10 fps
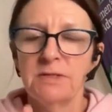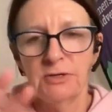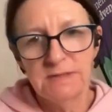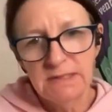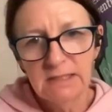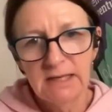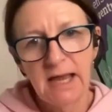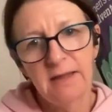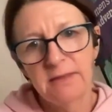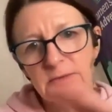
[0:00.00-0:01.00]
no singling
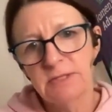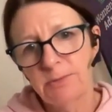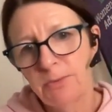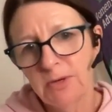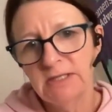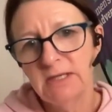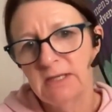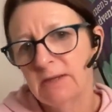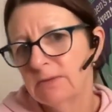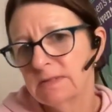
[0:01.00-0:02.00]
out, there was no pointing,
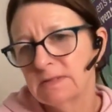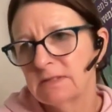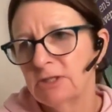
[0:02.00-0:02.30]
there was,